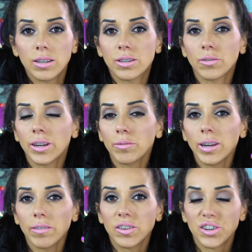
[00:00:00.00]
So here we
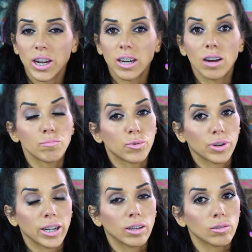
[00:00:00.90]
have the shade
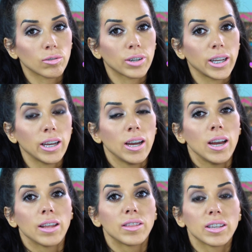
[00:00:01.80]
Morning Glory.
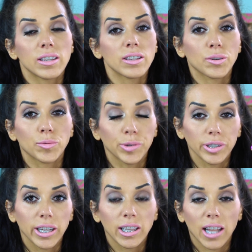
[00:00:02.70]
This is a
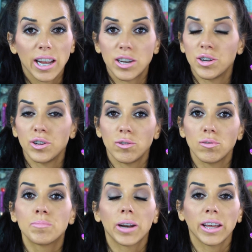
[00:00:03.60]
really light
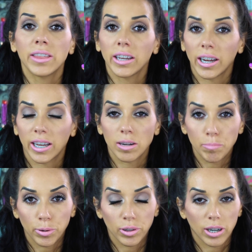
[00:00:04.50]
nude, but I think I can
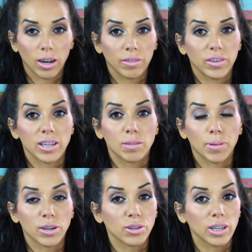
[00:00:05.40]
pull it off,
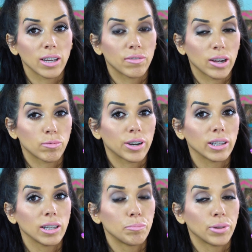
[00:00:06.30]
especially if I wear
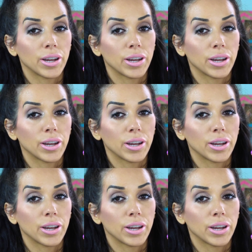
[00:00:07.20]
lip